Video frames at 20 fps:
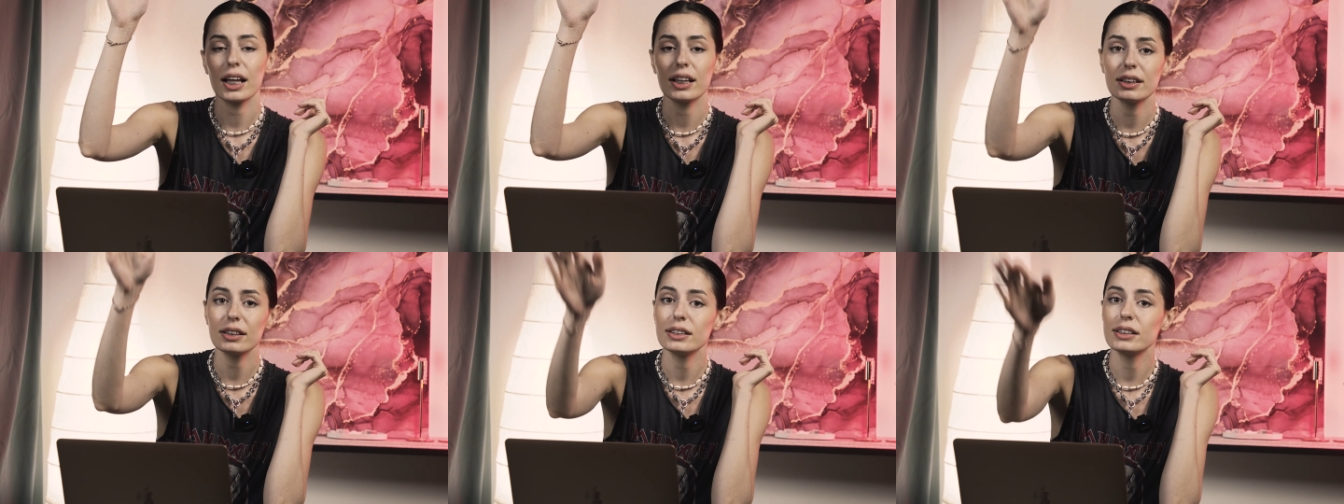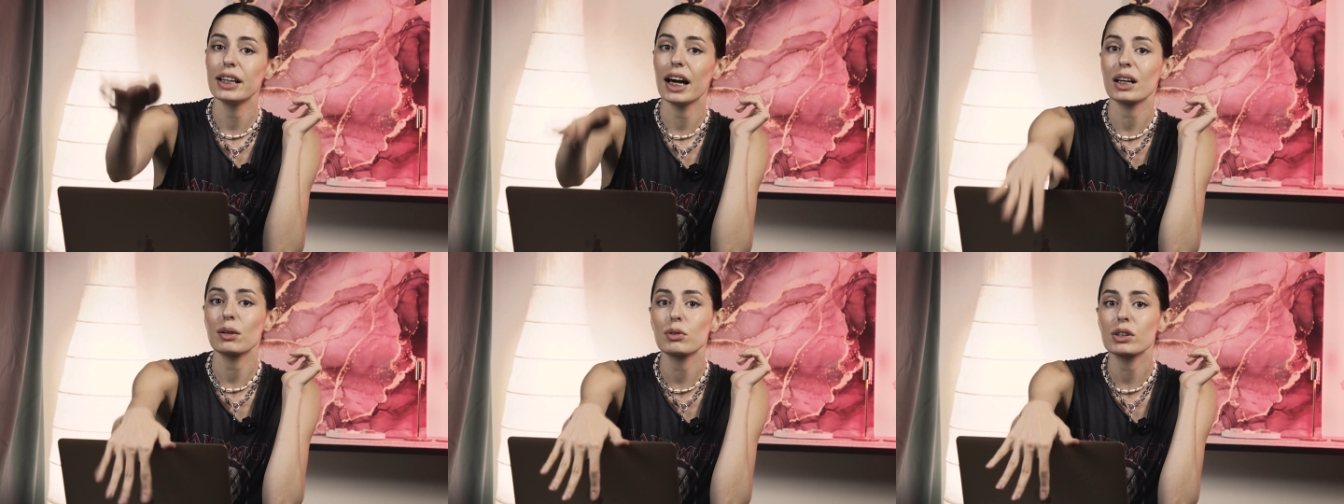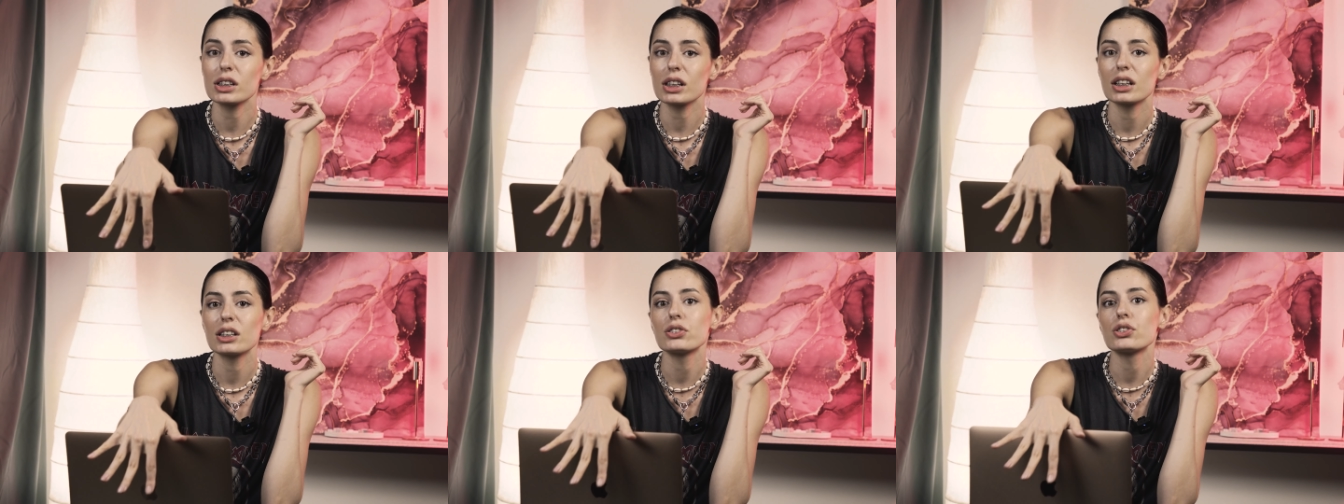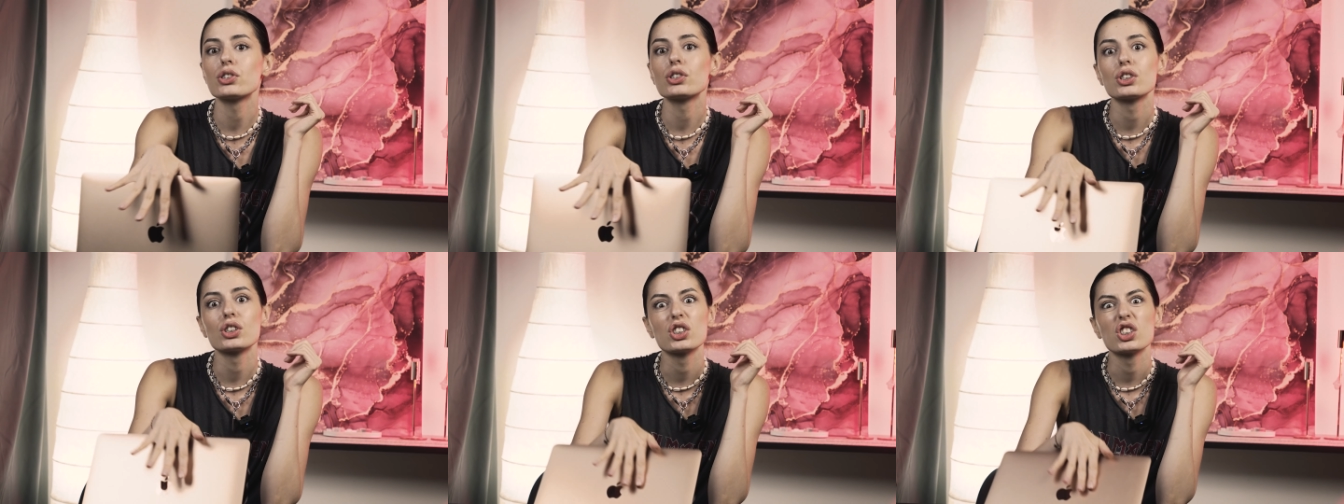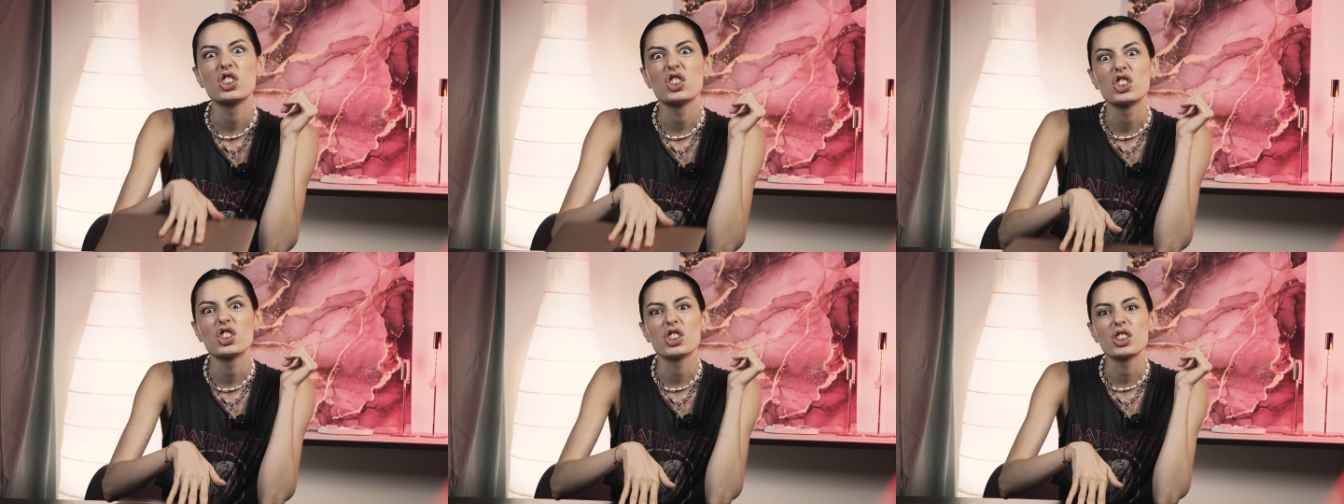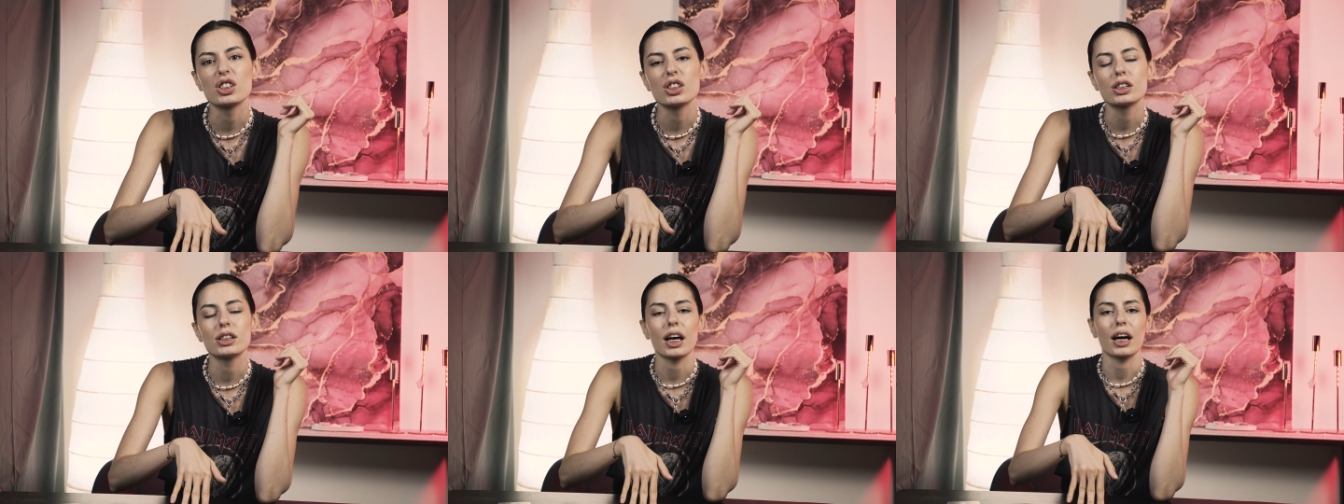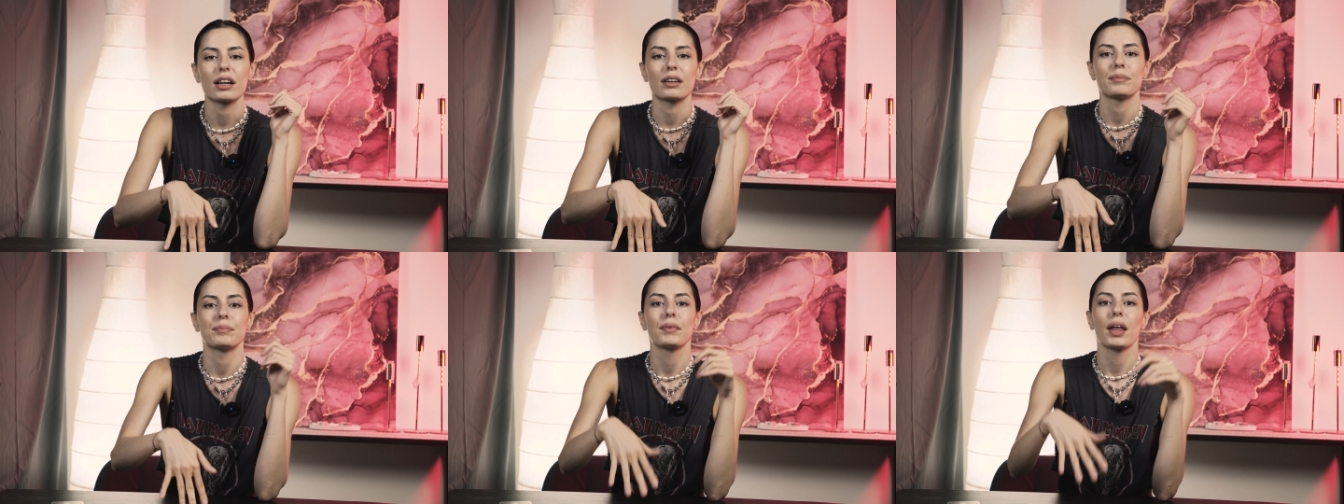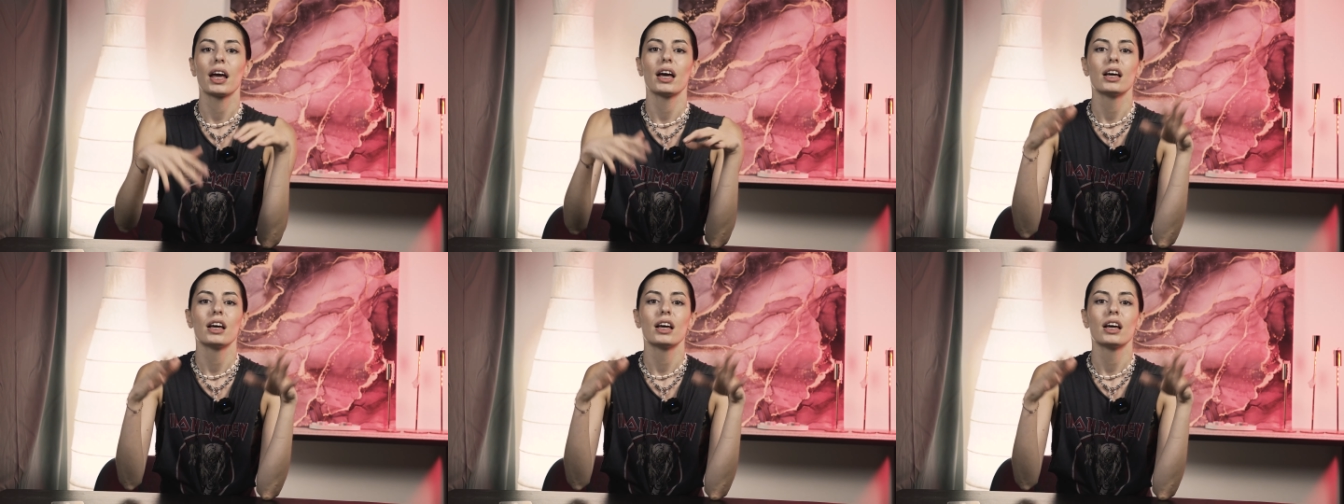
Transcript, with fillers: And that was us just done.